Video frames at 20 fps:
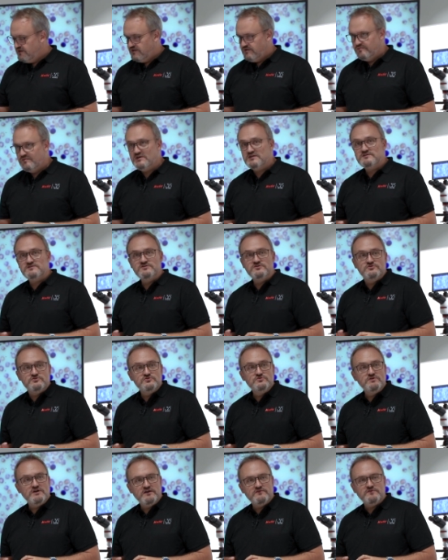but you
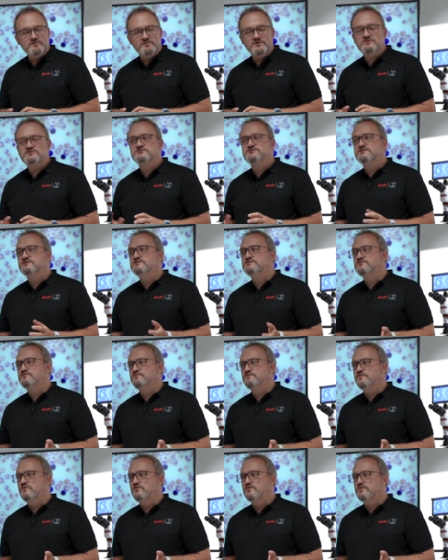do have a budget
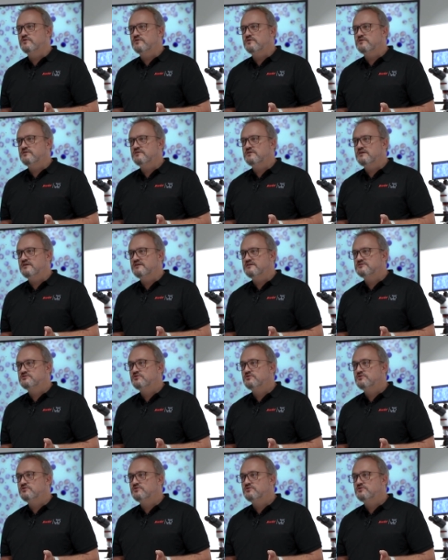for uh,